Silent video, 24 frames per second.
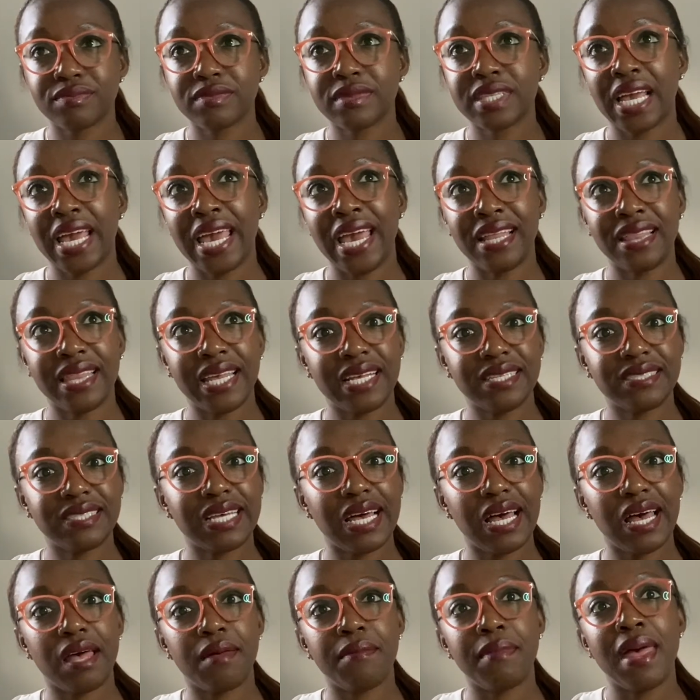At that
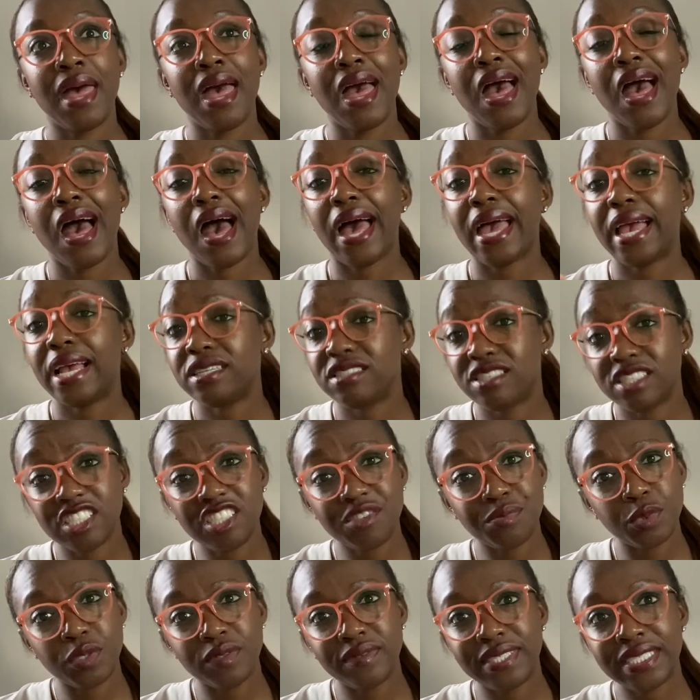time, I had just
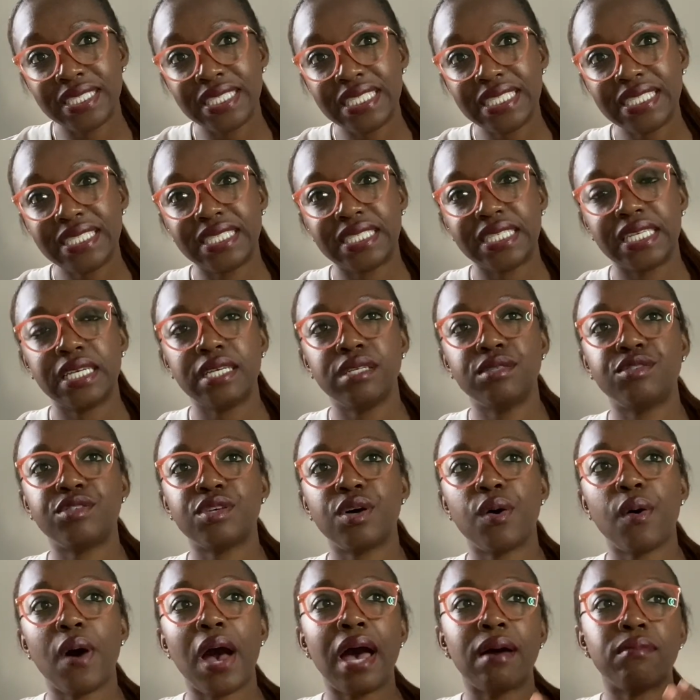moved to DC,
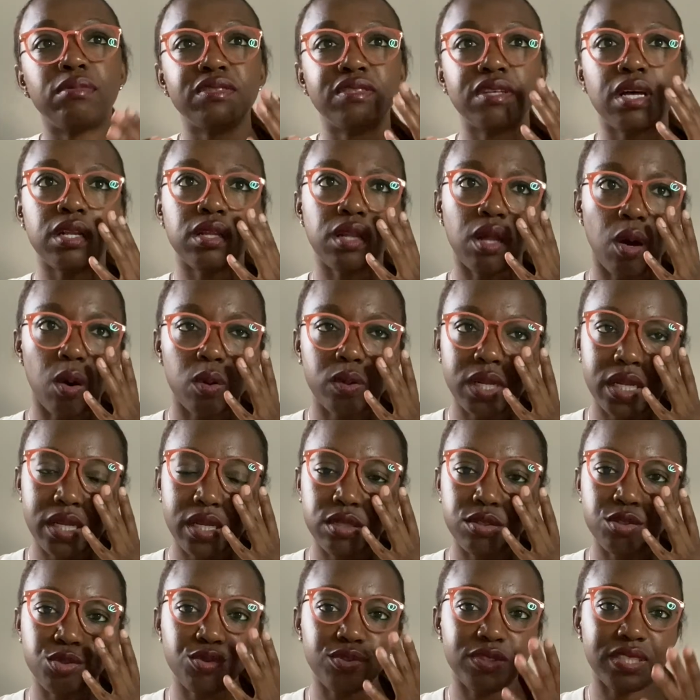so I was alone in a
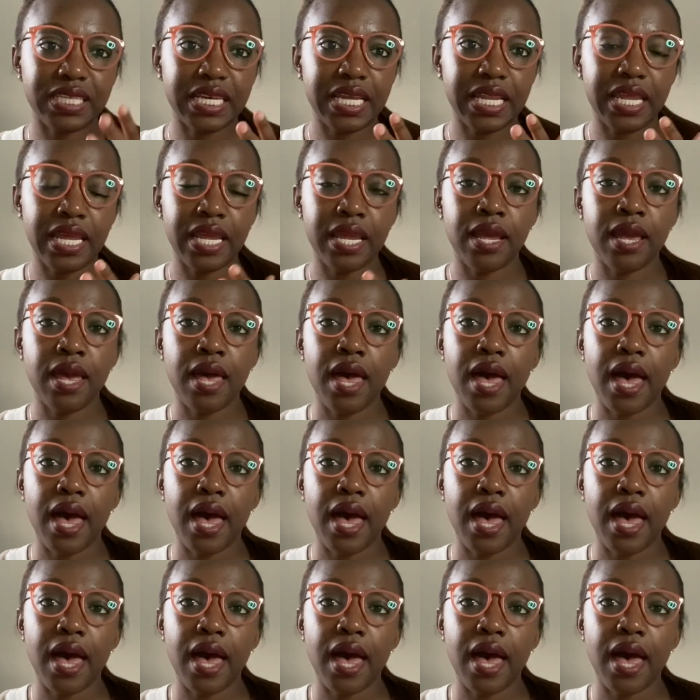new city.